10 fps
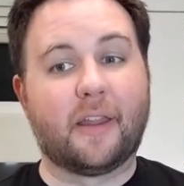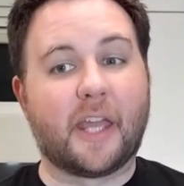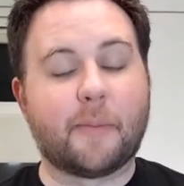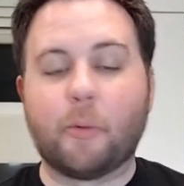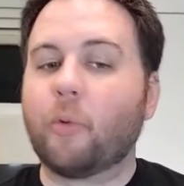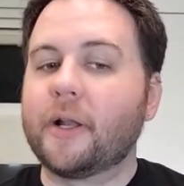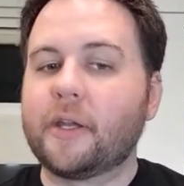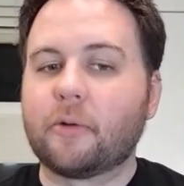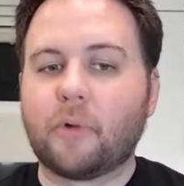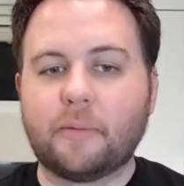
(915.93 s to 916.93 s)
And they gave him a
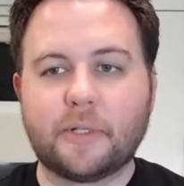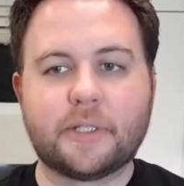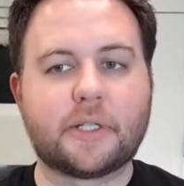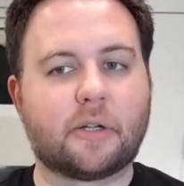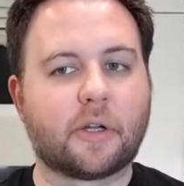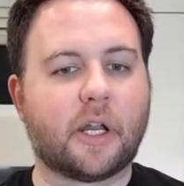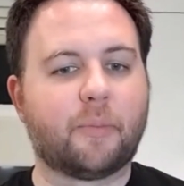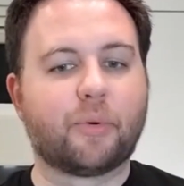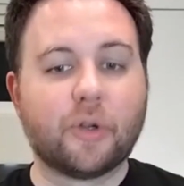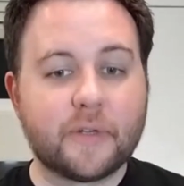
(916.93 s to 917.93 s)
one year, one million dollars
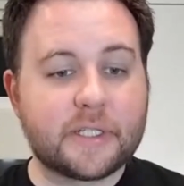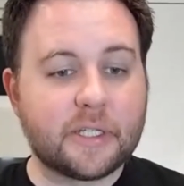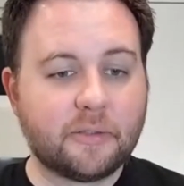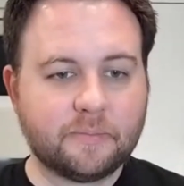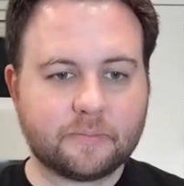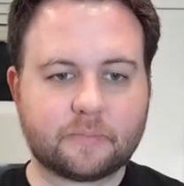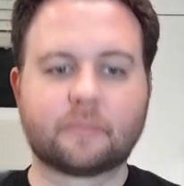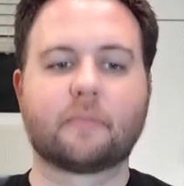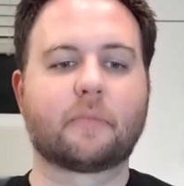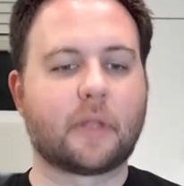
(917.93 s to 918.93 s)
kind of prove it deal.
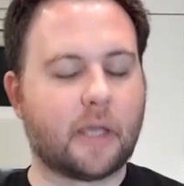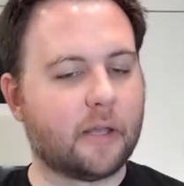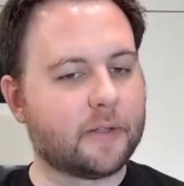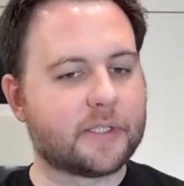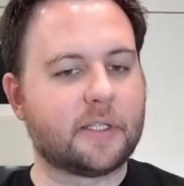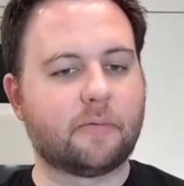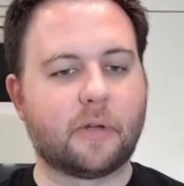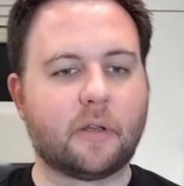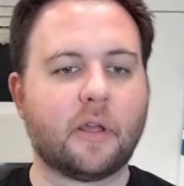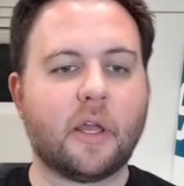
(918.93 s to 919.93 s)
Hey, let's see
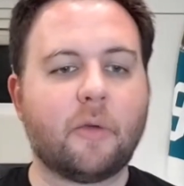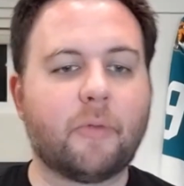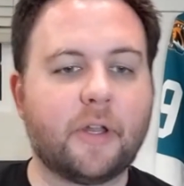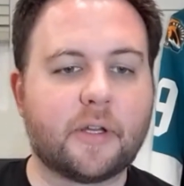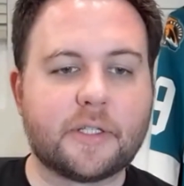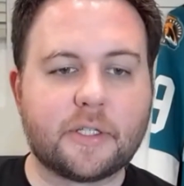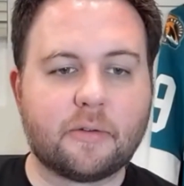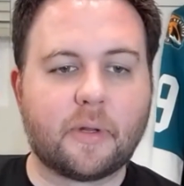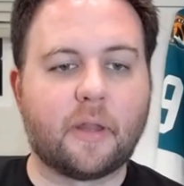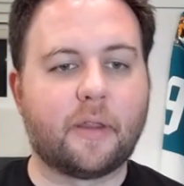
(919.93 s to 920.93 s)
what, what you could
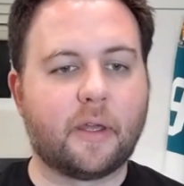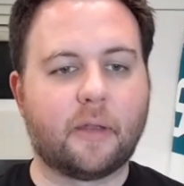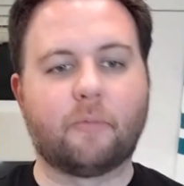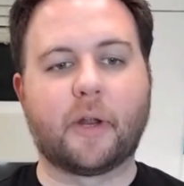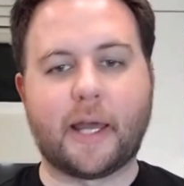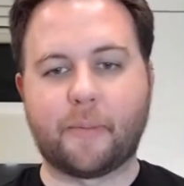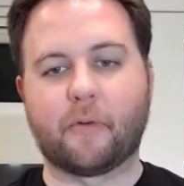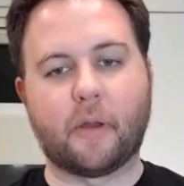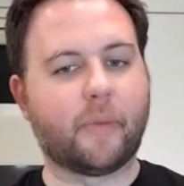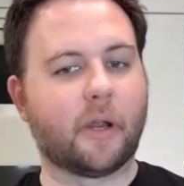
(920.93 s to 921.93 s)
do. And then what
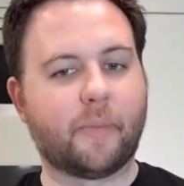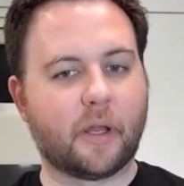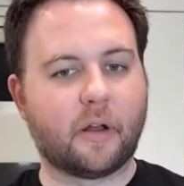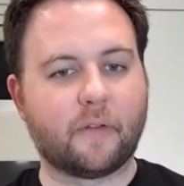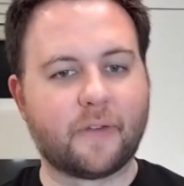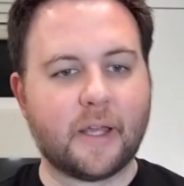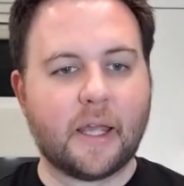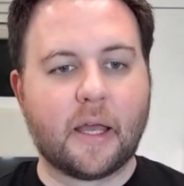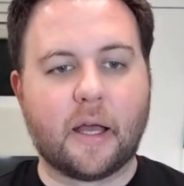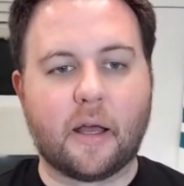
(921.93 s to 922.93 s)
happened, right? Barabanov
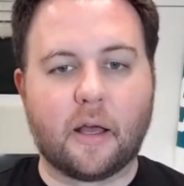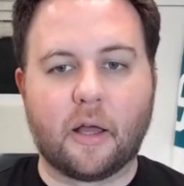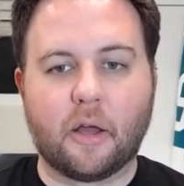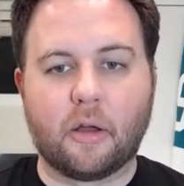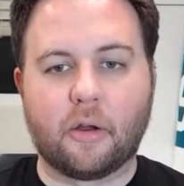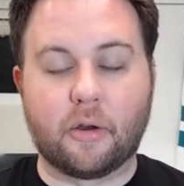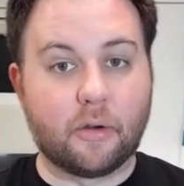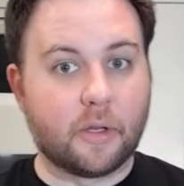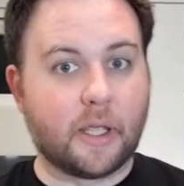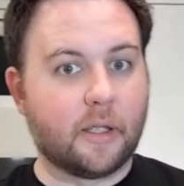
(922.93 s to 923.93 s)
uh,
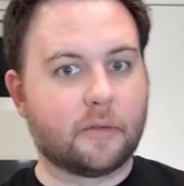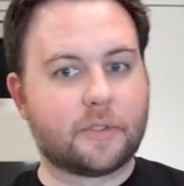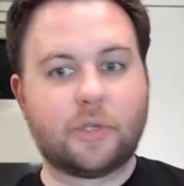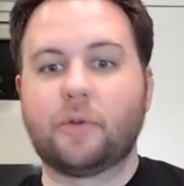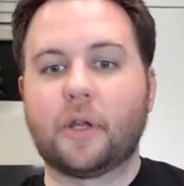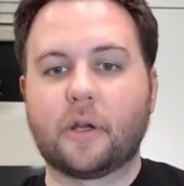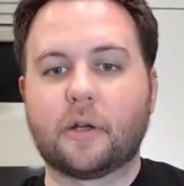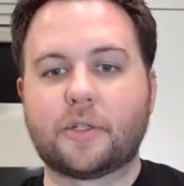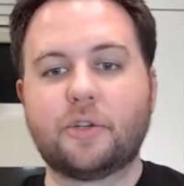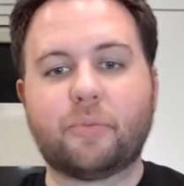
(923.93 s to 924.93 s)
earned a
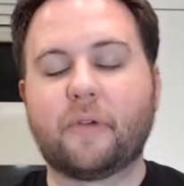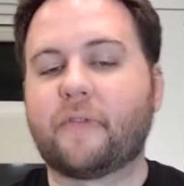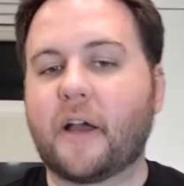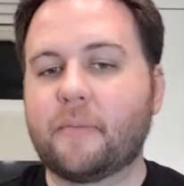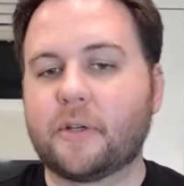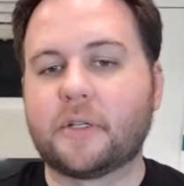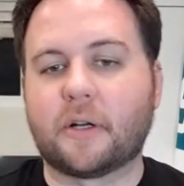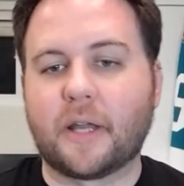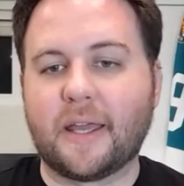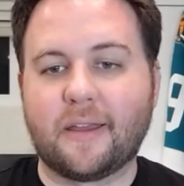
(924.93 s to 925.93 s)
two-year, two point five million
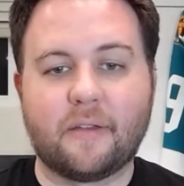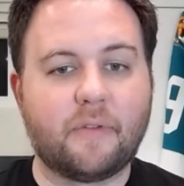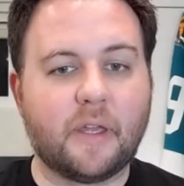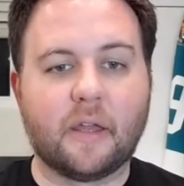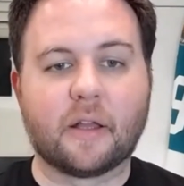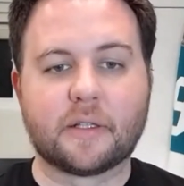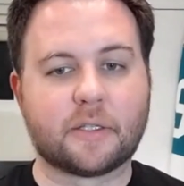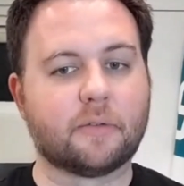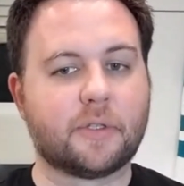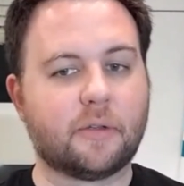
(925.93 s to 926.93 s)
dollars A A V.
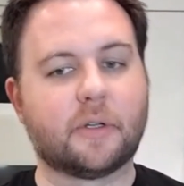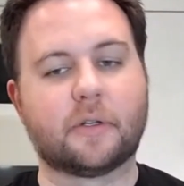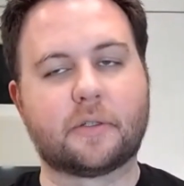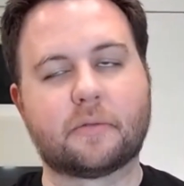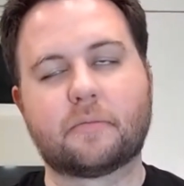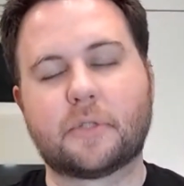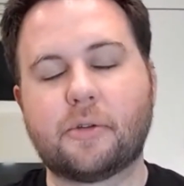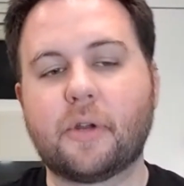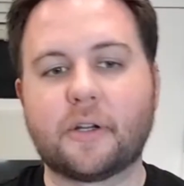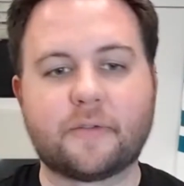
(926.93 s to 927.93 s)
So two-year,
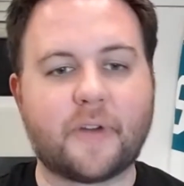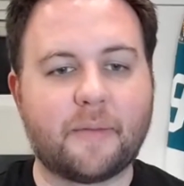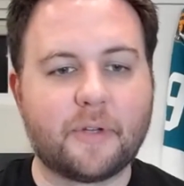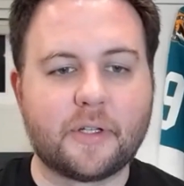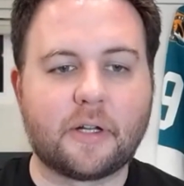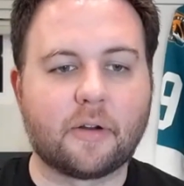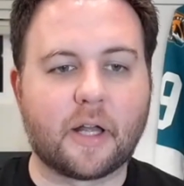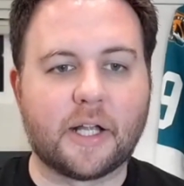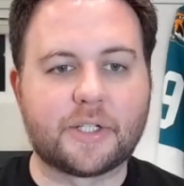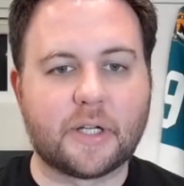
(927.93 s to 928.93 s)
two years, five million
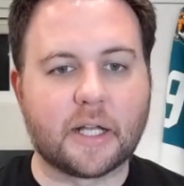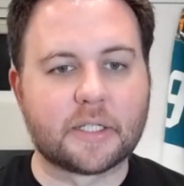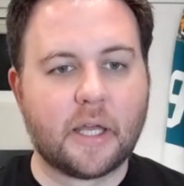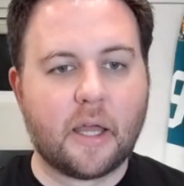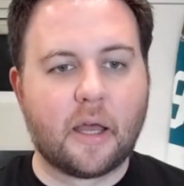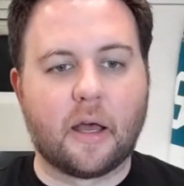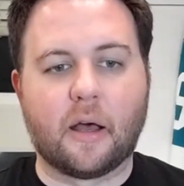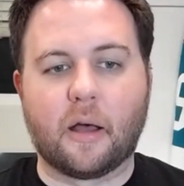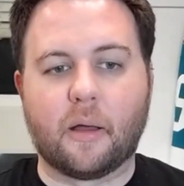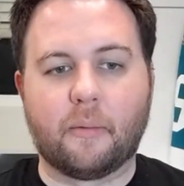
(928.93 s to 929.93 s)
dollars contract
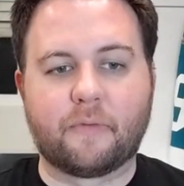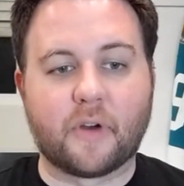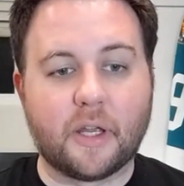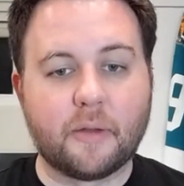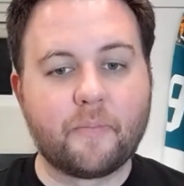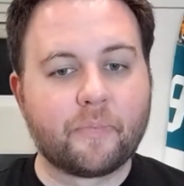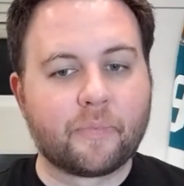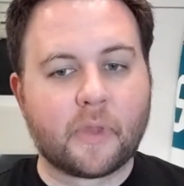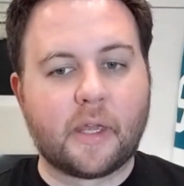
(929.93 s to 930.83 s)
um, for him.